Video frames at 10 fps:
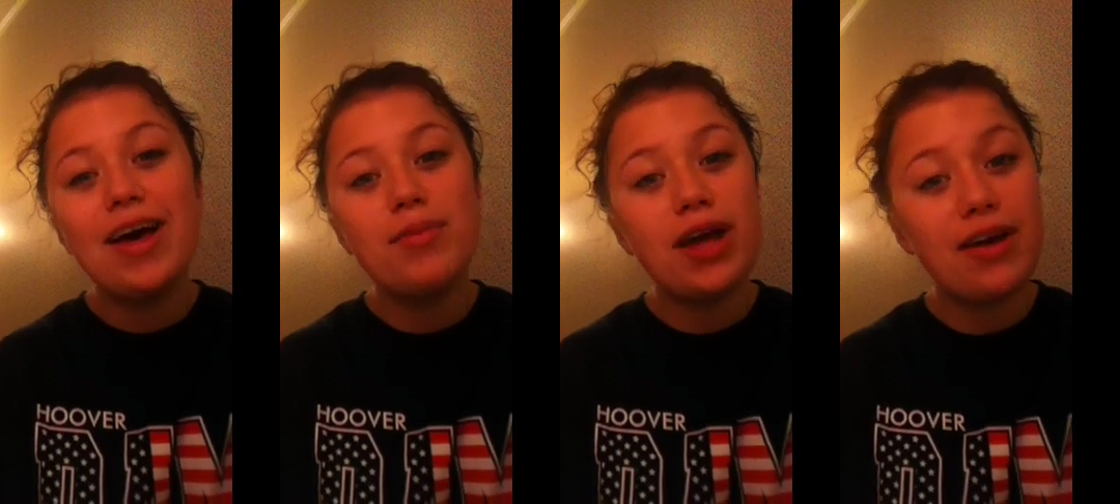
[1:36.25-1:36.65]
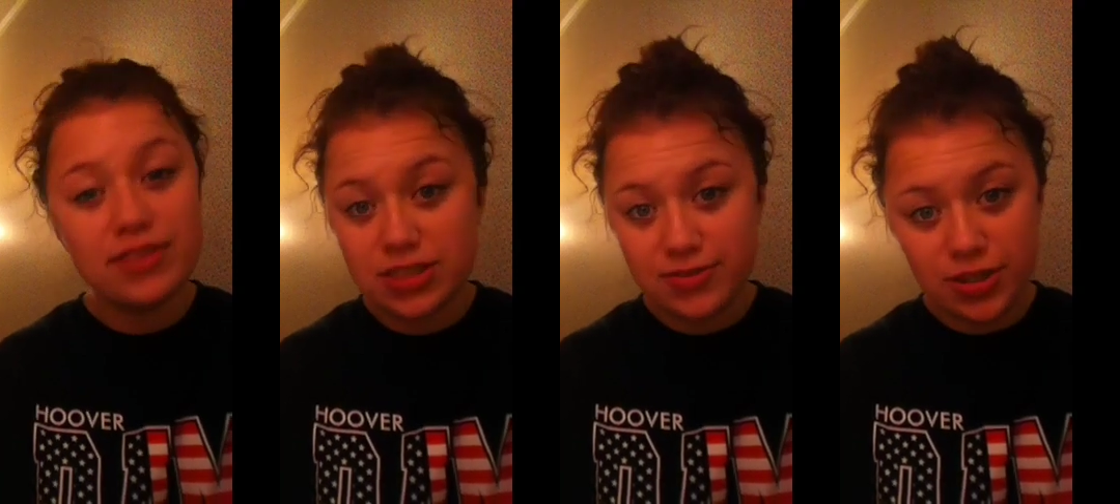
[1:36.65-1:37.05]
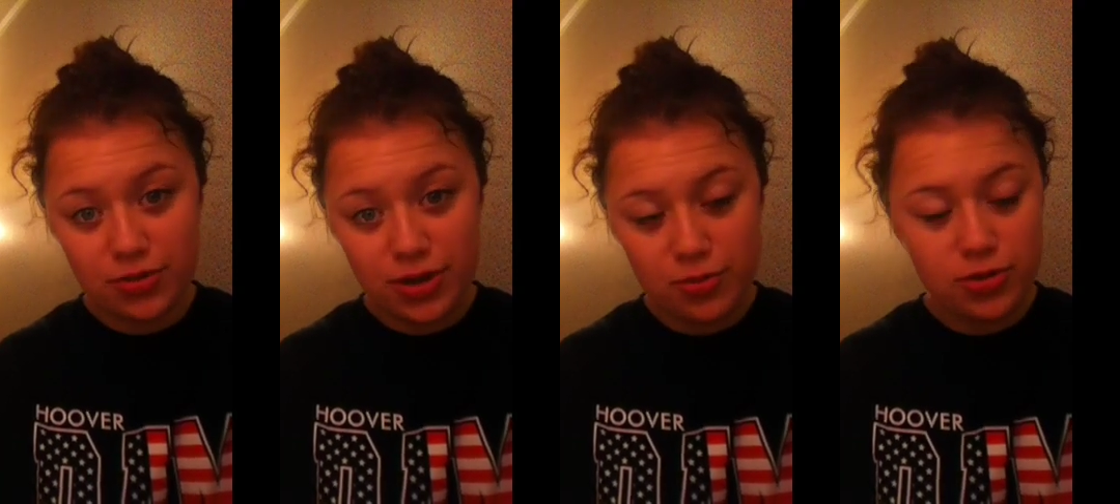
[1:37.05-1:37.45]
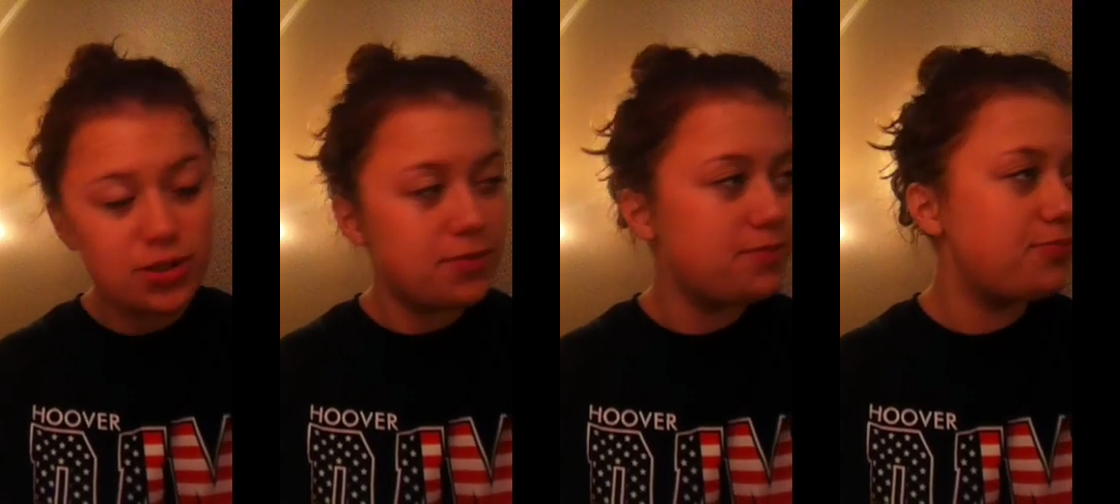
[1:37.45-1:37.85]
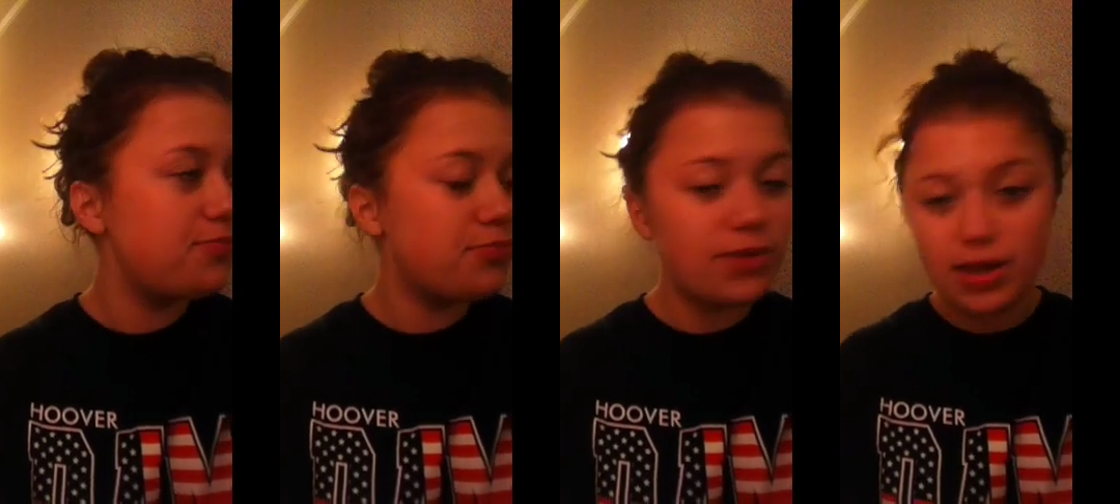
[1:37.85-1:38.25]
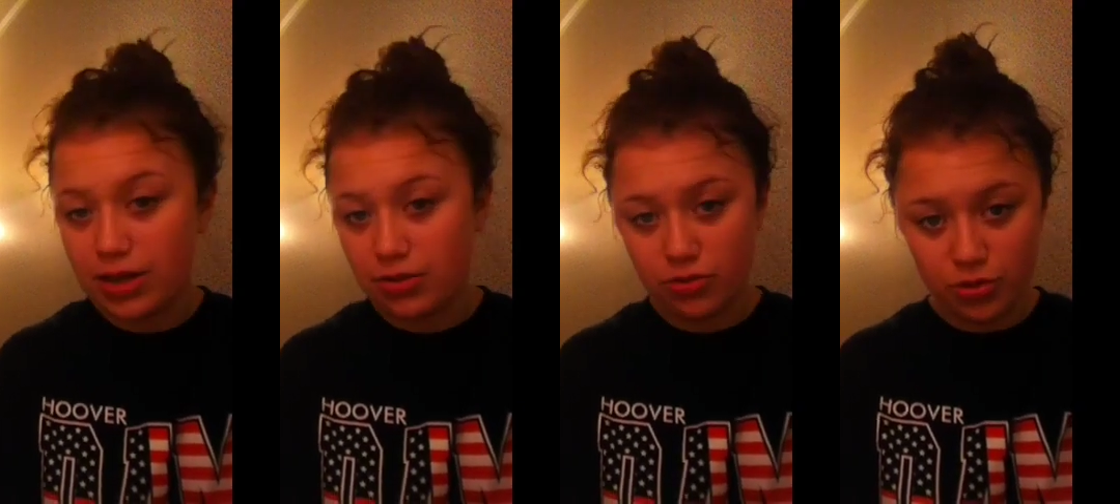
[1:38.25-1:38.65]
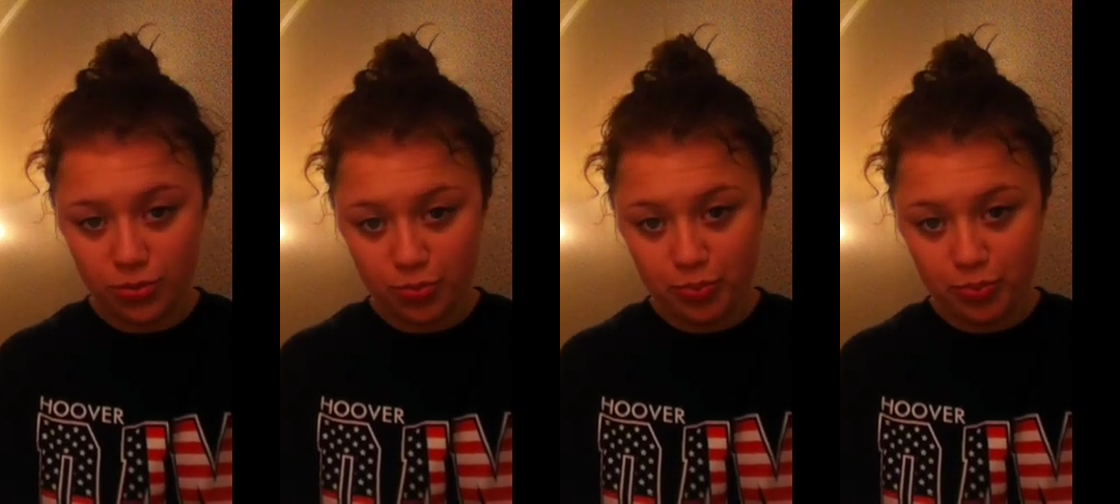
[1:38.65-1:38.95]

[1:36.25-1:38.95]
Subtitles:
I'm going to have this video when I'm old. I don't know.